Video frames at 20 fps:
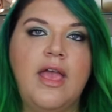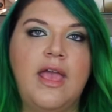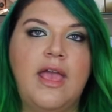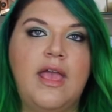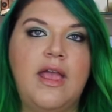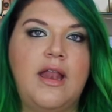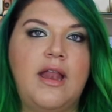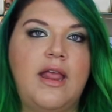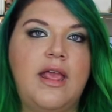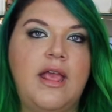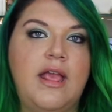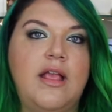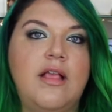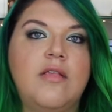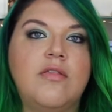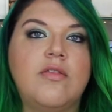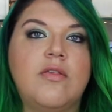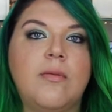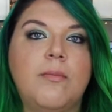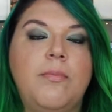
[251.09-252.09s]
it
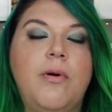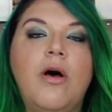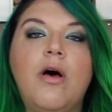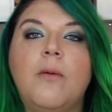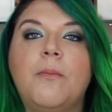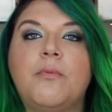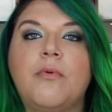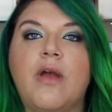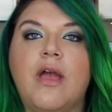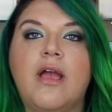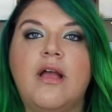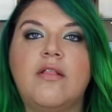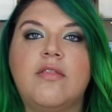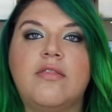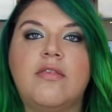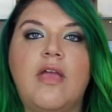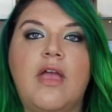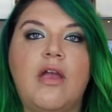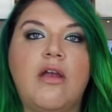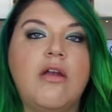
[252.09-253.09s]
is Pulp
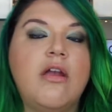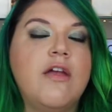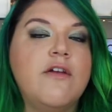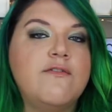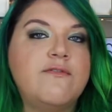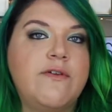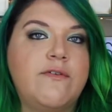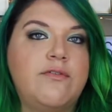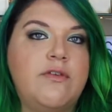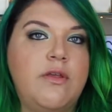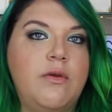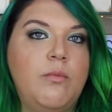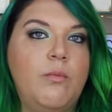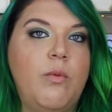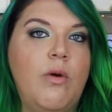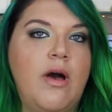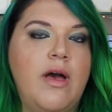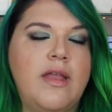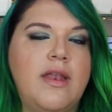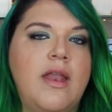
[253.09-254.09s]
Riot's Area
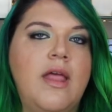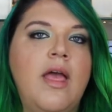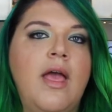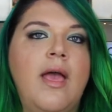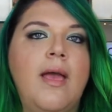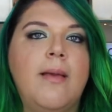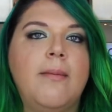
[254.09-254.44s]
51